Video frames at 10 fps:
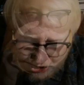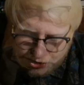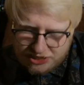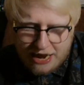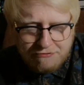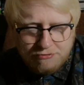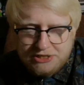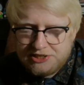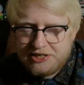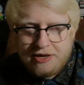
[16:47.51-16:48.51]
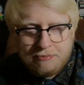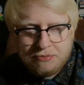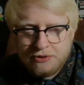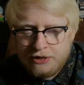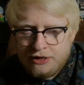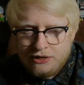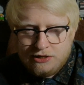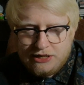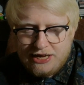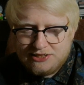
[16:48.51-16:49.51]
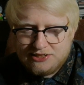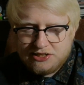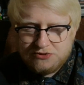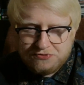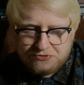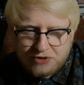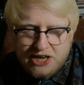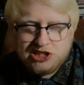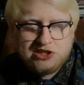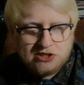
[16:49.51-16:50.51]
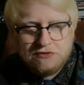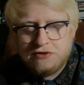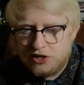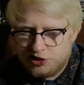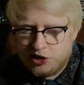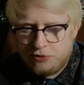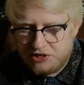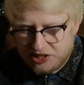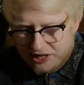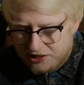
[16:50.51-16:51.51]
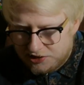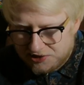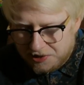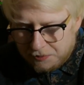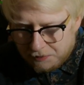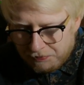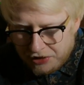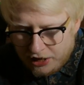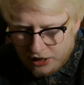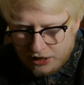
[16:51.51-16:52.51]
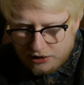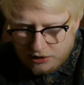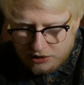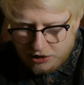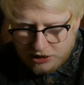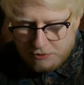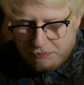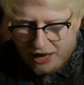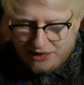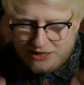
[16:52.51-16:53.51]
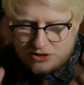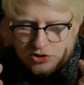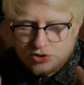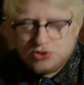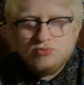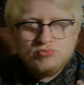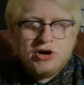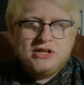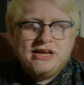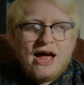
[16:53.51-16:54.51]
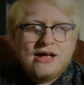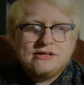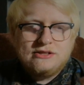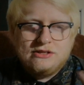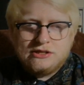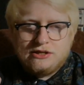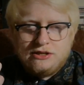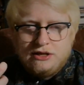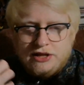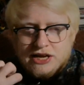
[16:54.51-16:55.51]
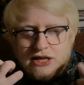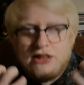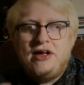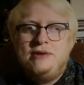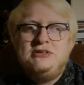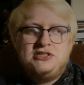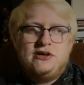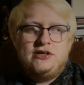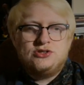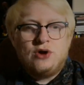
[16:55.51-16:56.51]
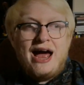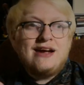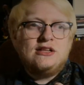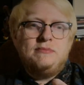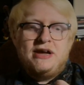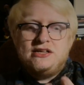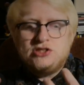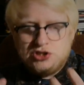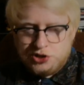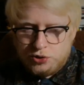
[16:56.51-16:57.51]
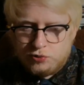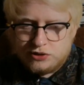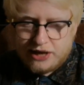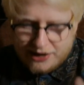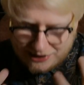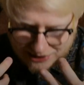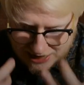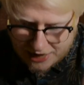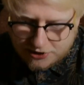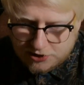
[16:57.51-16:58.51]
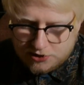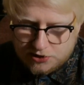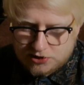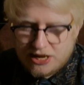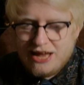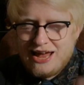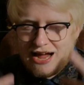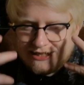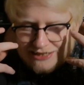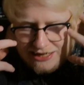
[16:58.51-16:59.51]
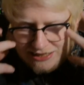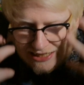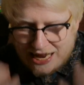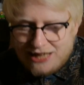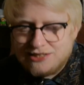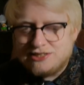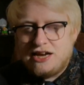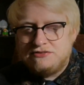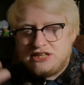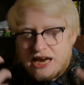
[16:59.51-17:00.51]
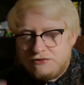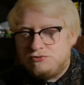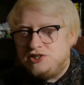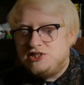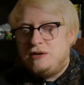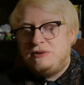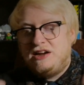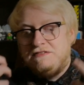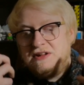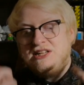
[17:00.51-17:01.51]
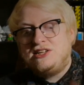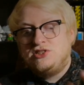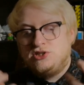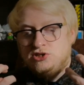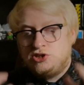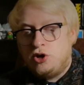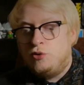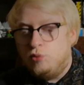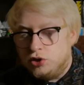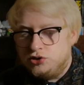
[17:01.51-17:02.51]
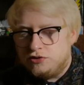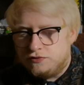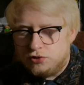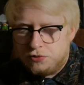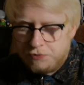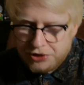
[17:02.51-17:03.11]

It's just every sip, it's as fresh as the first time you take a sip. Your palate doesn't really like climatise or acclimate to that intenseness. It's intense after every sip, and I think that's so wonderful